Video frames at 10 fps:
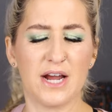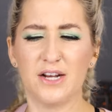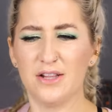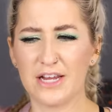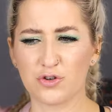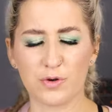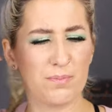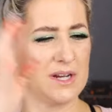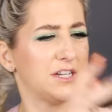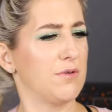kind of like
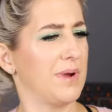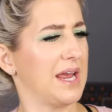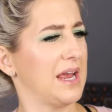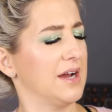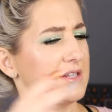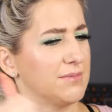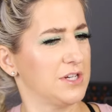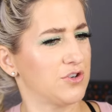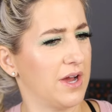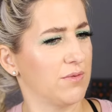dripping down my hand. Let me
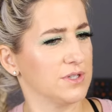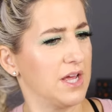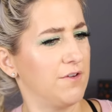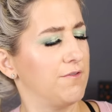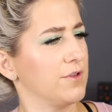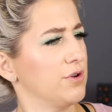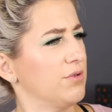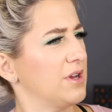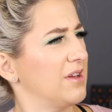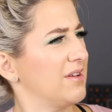try. Was that a fluke?